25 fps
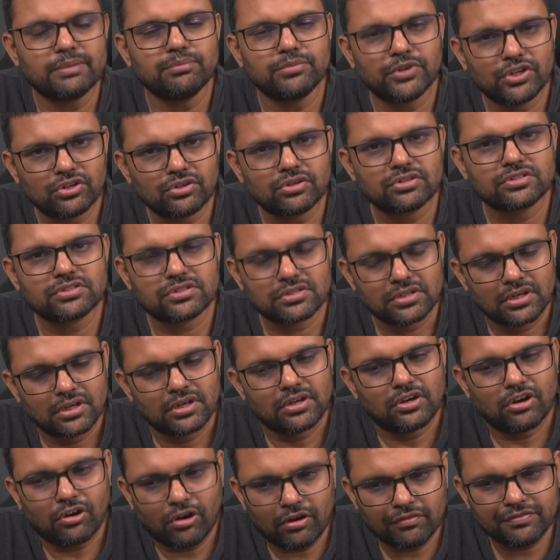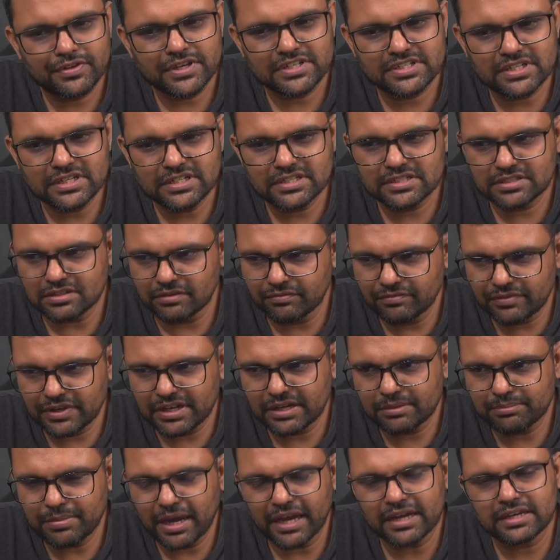Because obviously somewhere
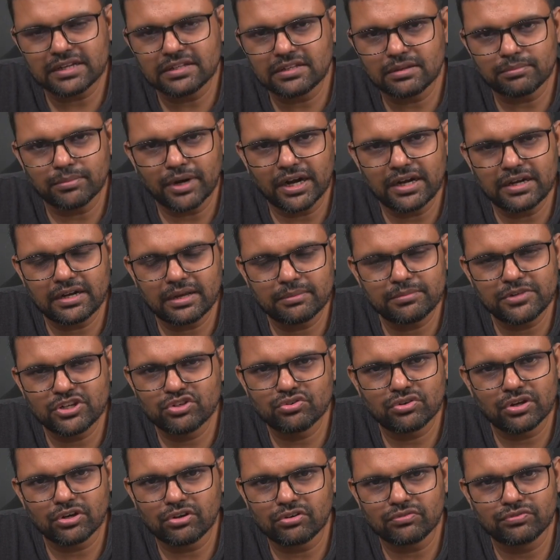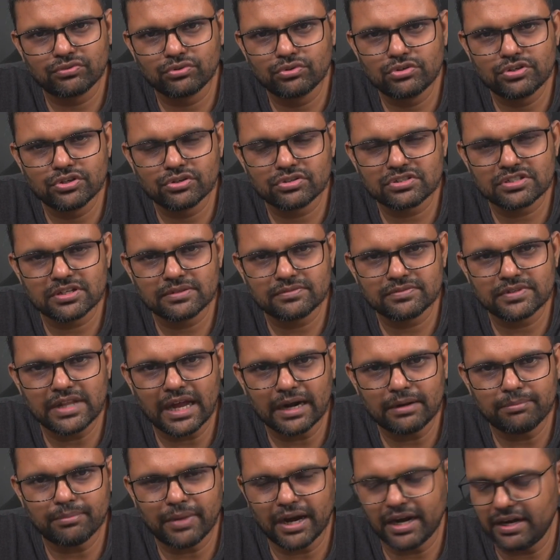back in the mind, I mean, you cannot fool yourself
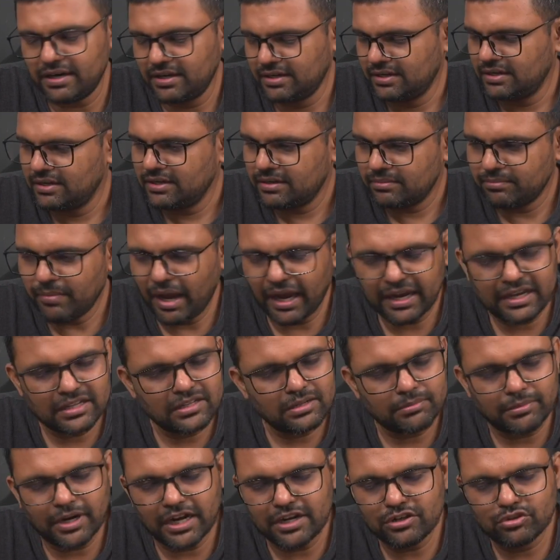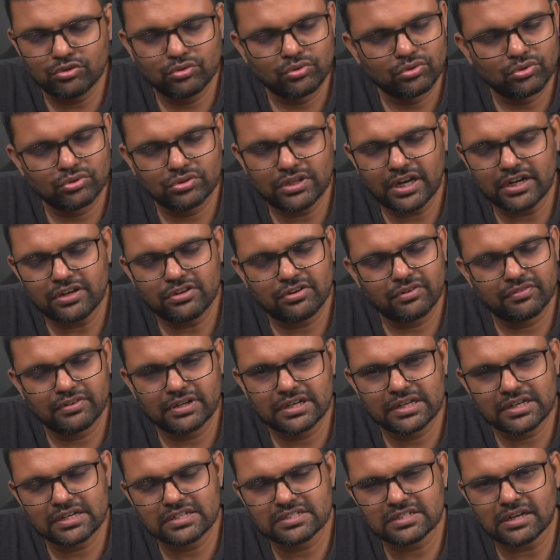that bad. Back in the mind, you know that you have
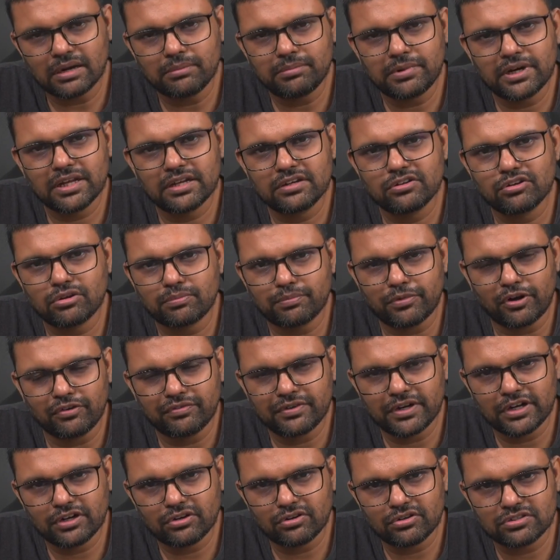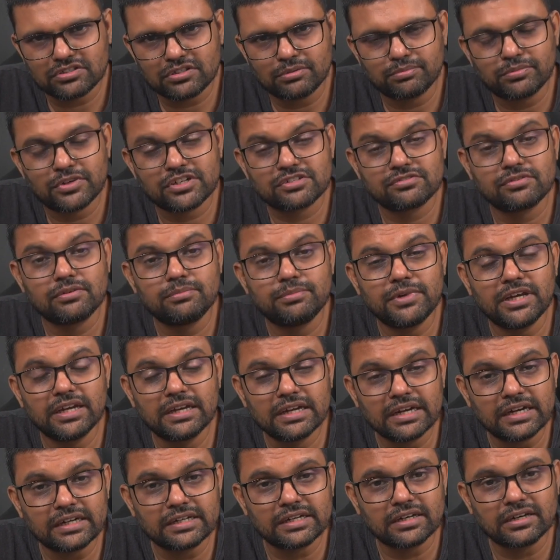increased capital, your profit and loss numbers will be
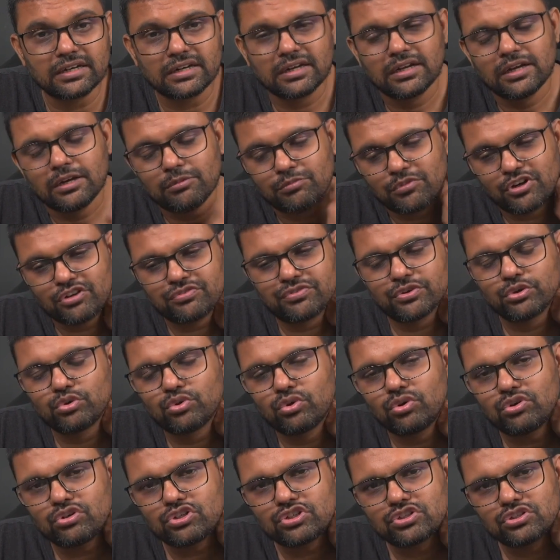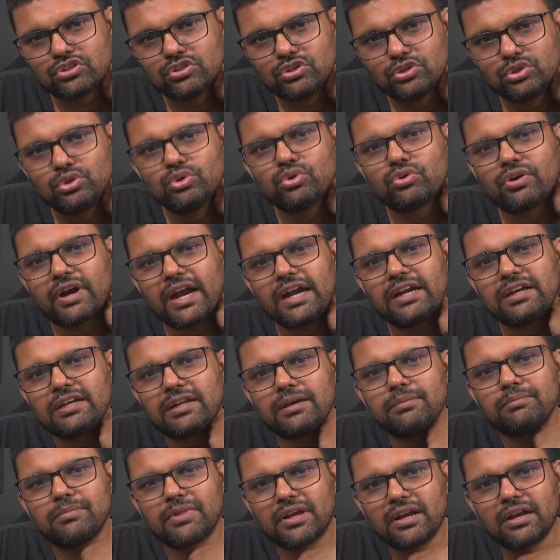greater. But if you don't look at
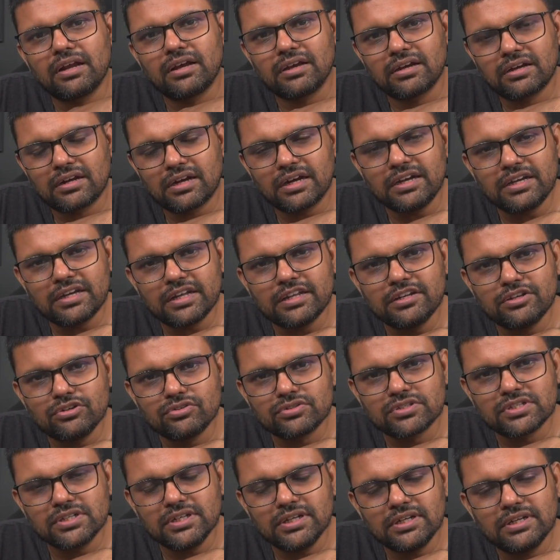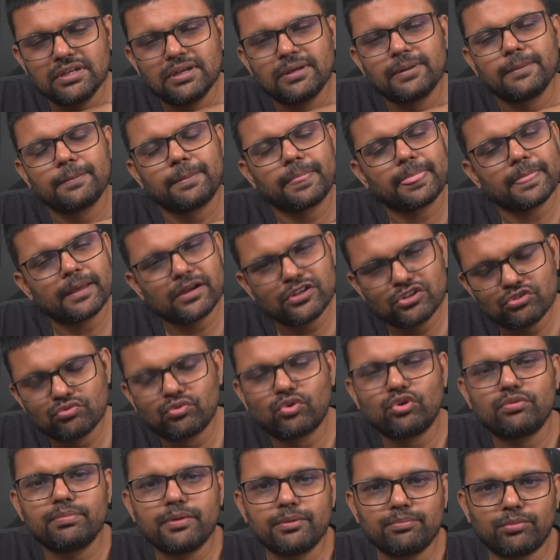them continuously, you
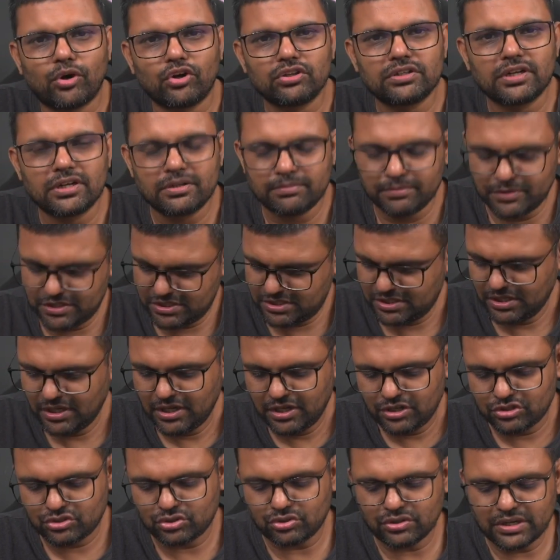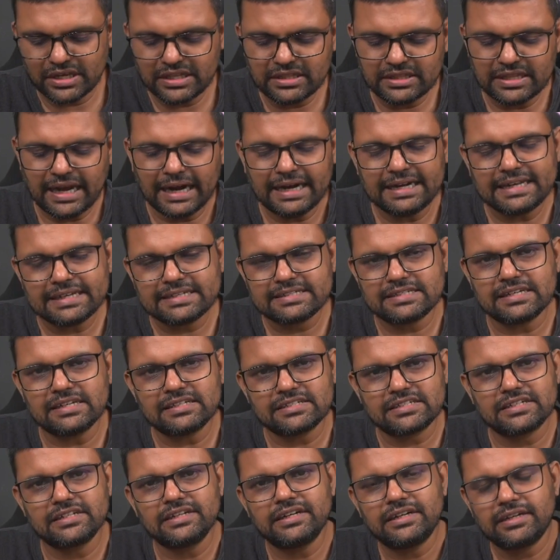won't be bothered much. So in that Excel
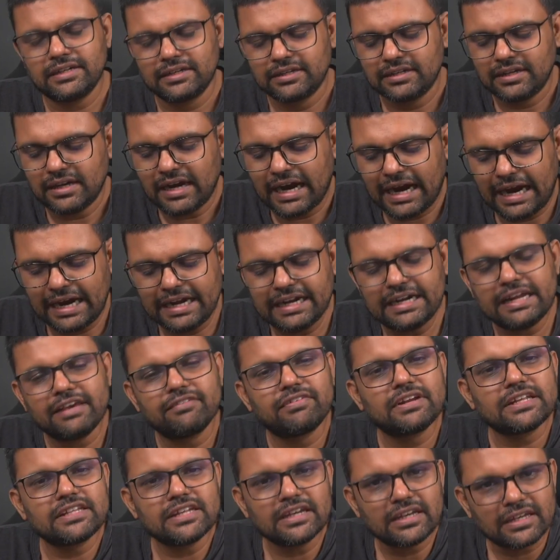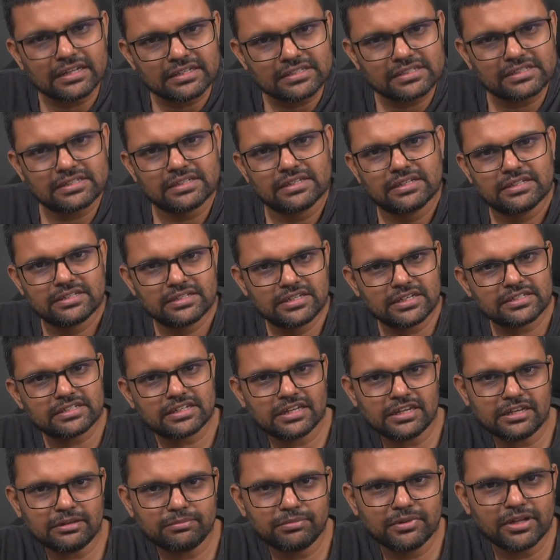sheet, hide everything else. Just
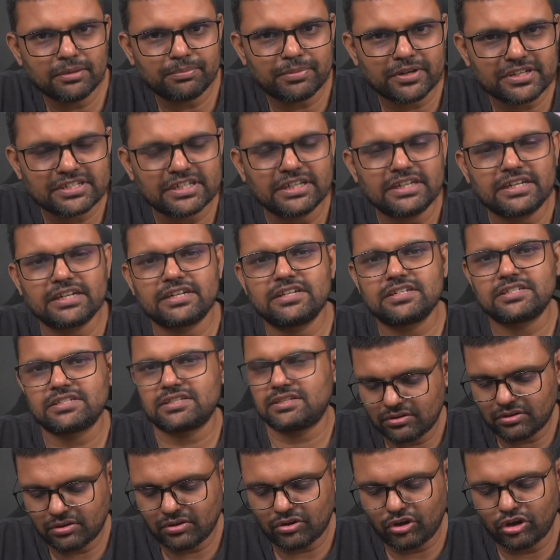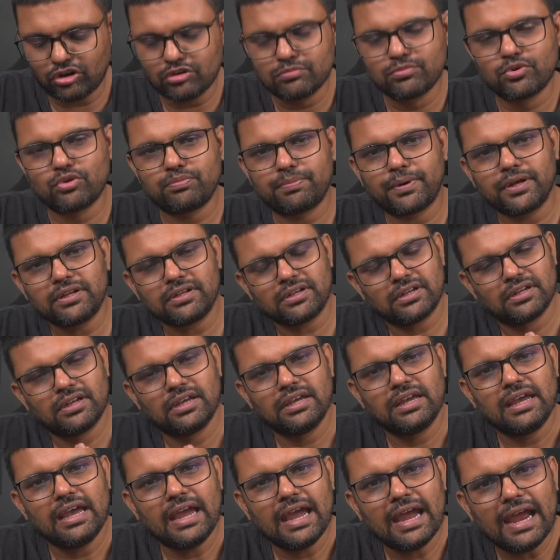keep the percentage column open,
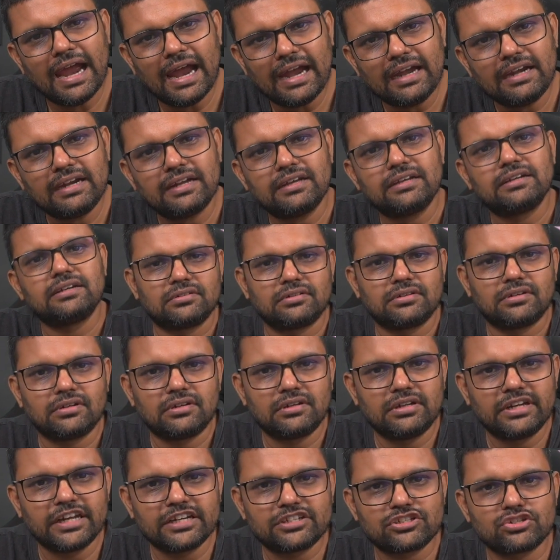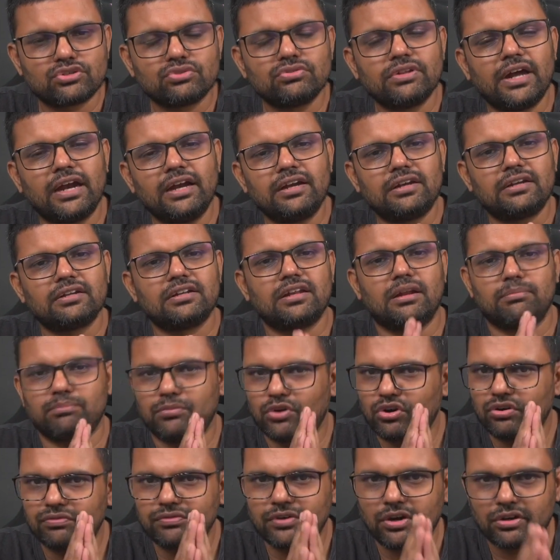and next to that, the number
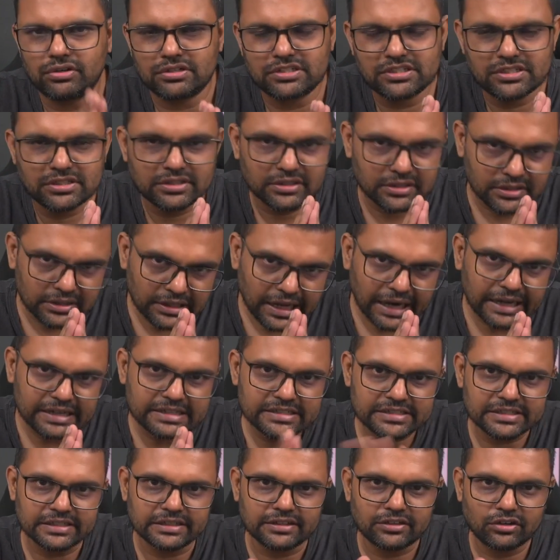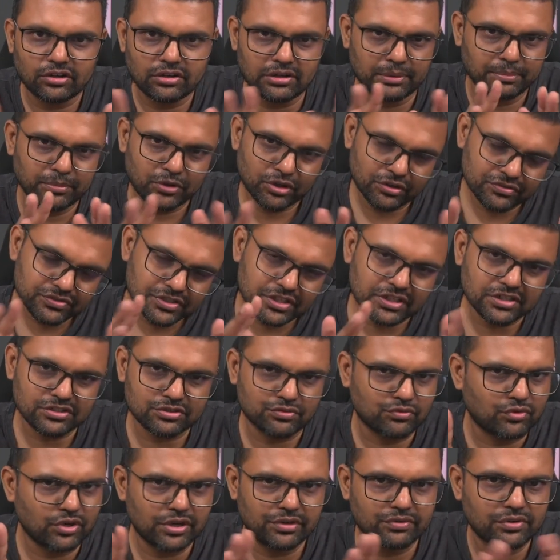of lots. That's it. Or number of shares,
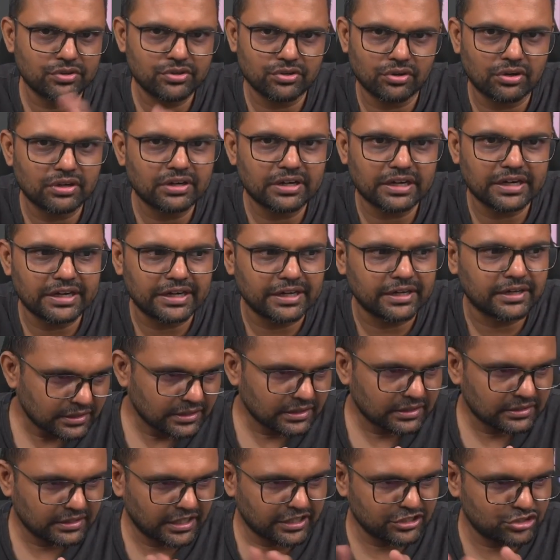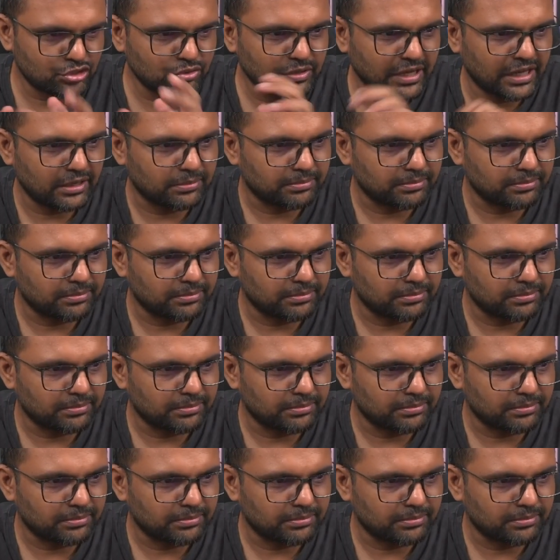whatever you are trading. That should help.